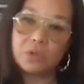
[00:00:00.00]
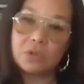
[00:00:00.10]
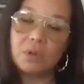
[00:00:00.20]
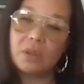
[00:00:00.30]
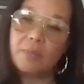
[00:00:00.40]
were
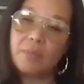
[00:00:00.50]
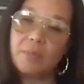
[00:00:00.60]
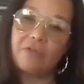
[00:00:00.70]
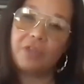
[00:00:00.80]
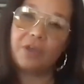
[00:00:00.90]
doing them,
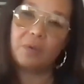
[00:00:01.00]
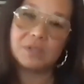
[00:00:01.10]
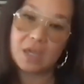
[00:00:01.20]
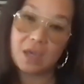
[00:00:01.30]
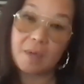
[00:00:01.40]
everything
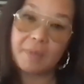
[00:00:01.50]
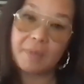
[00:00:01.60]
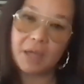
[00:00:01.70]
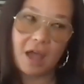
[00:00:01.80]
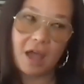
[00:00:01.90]
was like
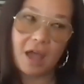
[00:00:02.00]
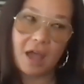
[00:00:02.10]
coming alive.